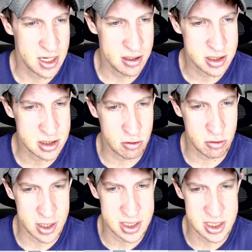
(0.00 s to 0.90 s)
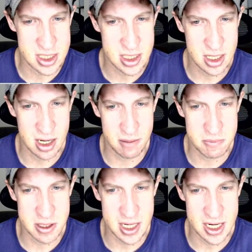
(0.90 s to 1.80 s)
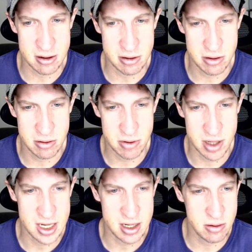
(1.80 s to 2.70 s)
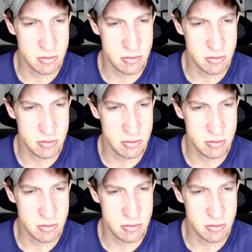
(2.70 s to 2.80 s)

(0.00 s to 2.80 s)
all this crazy up and down, right?